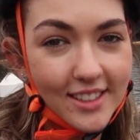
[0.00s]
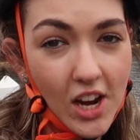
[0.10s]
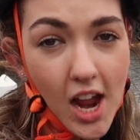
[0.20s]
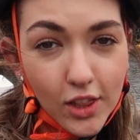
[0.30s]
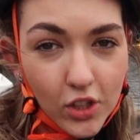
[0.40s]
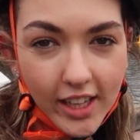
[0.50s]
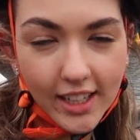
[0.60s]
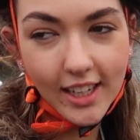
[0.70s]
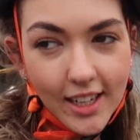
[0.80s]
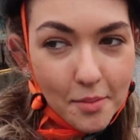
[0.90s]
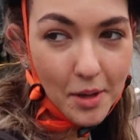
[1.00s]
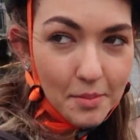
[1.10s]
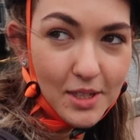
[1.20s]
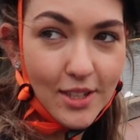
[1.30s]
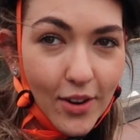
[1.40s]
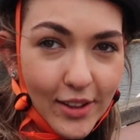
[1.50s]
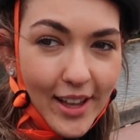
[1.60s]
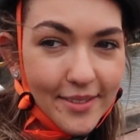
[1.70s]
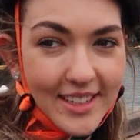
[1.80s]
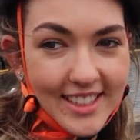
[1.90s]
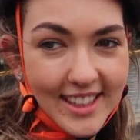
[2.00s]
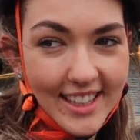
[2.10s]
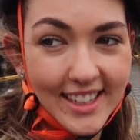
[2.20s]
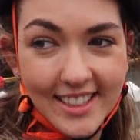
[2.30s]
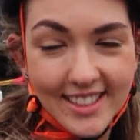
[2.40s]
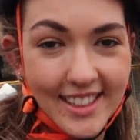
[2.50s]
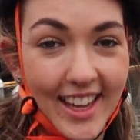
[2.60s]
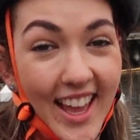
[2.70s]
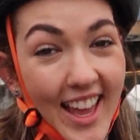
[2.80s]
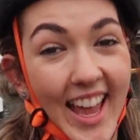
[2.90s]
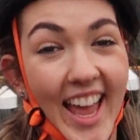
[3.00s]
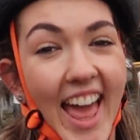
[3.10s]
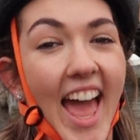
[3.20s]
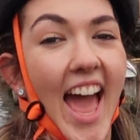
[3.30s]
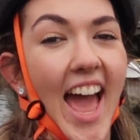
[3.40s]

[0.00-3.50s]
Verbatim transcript: so, I look like an idiot, but I'm so glad we did this. Oh yeah.